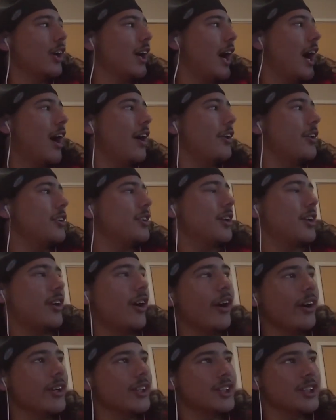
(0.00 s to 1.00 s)
How can you
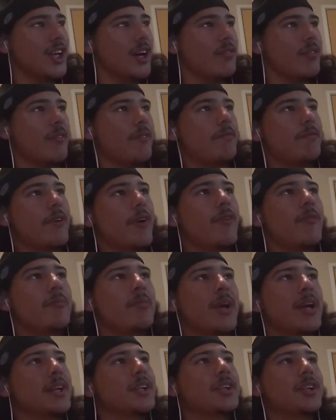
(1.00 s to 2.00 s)
call yourself a film
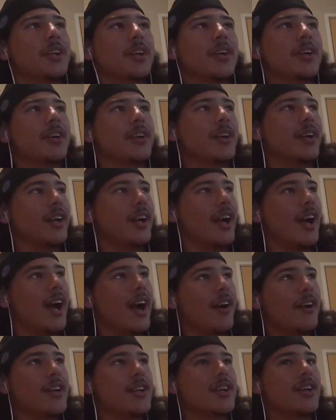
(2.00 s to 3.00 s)
major?
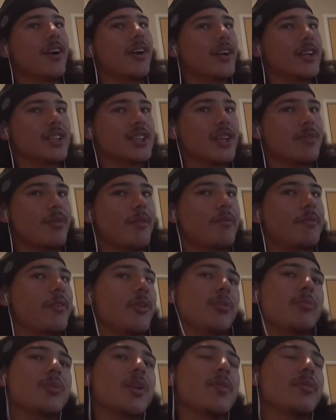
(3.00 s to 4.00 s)
How can you call yourself a
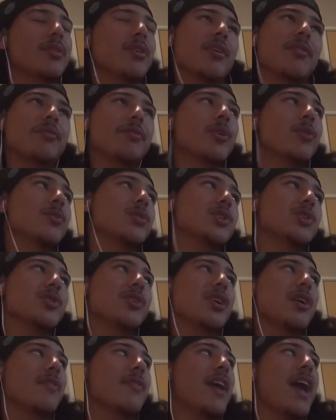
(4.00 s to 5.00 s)
film lover or a film
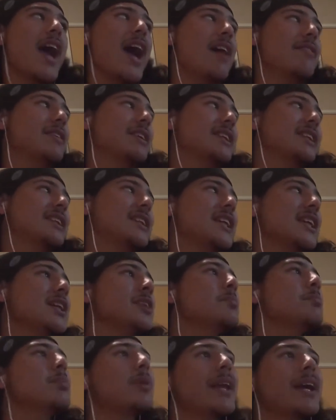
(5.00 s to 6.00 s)
student if you haven't
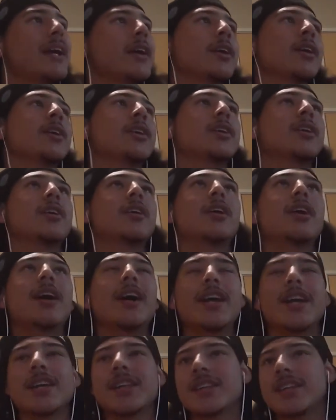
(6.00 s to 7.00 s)
seen blank?
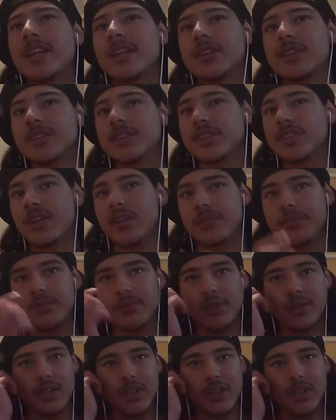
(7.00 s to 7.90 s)
I hate that stuff.